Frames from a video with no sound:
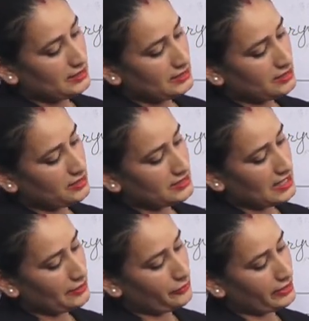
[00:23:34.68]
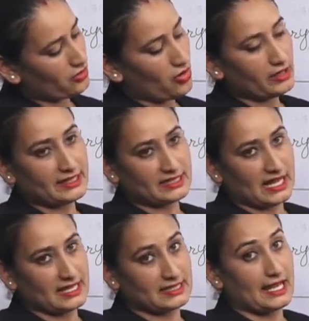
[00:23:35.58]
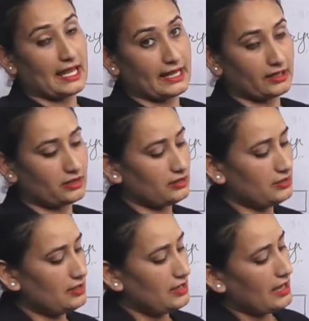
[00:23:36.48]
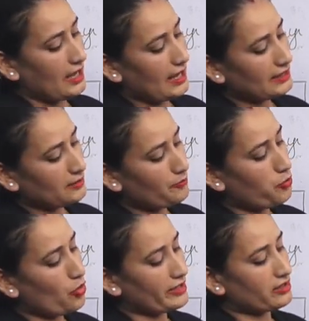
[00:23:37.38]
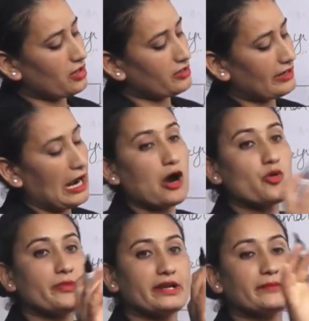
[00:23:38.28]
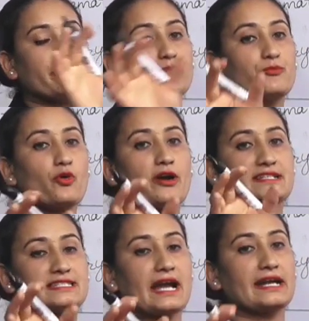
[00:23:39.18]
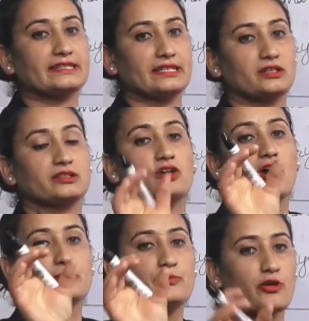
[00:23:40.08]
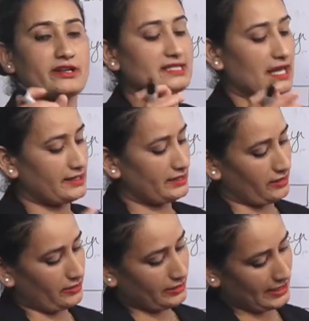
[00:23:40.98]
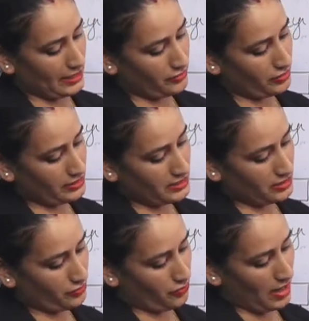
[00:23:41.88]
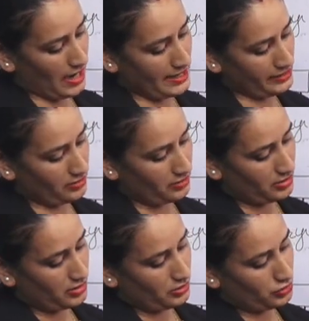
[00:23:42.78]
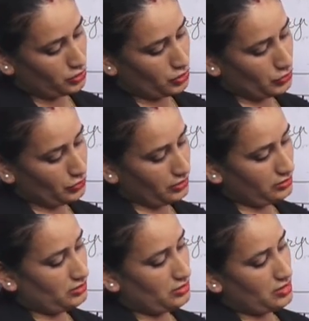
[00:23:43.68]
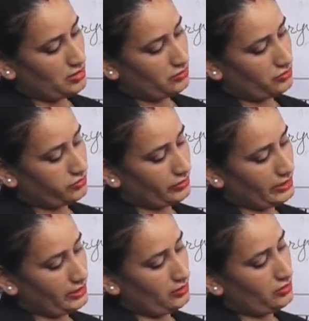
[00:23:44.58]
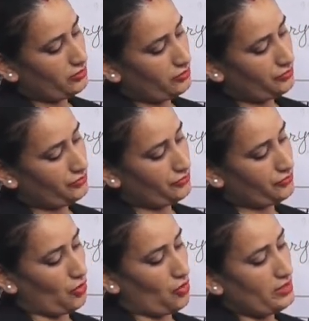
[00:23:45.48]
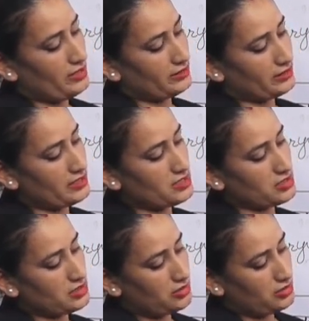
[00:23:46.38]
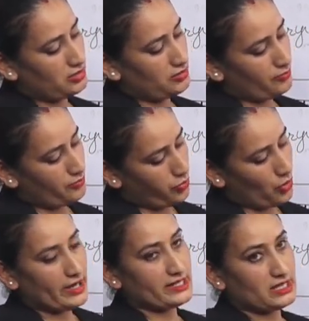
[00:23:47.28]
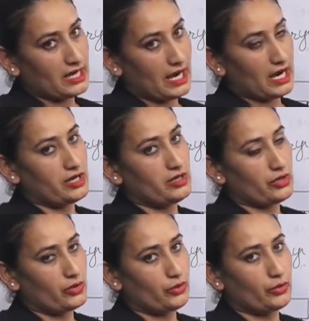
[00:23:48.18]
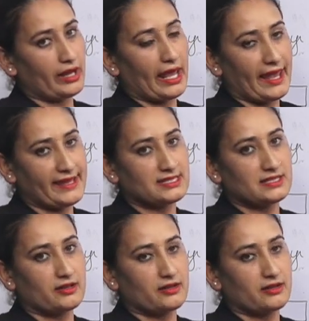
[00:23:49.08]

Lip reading: inner side we call it as angle, and the point corner. How many points are there? Dot points are there. Can you notice? 1, 2, 3, 4. These points are known as